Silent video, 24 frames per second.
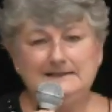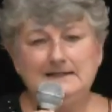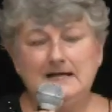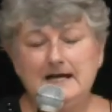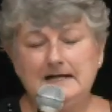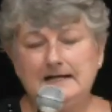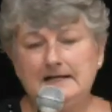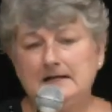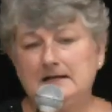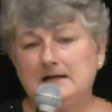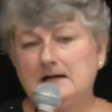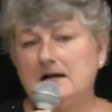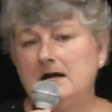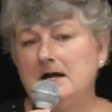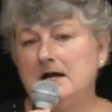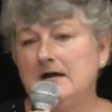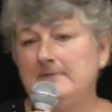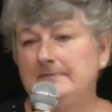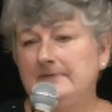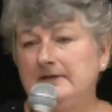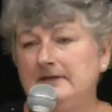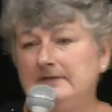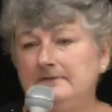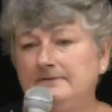not
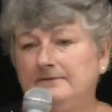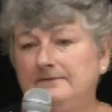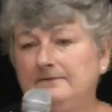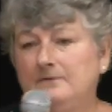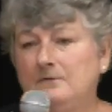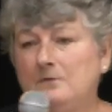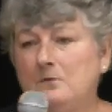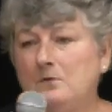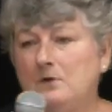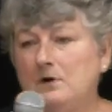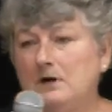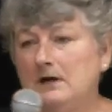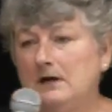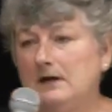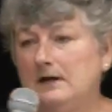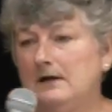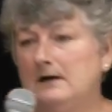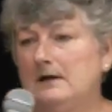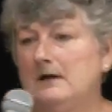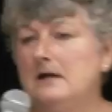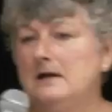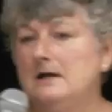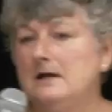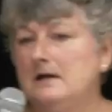uncommon
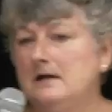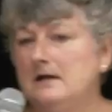for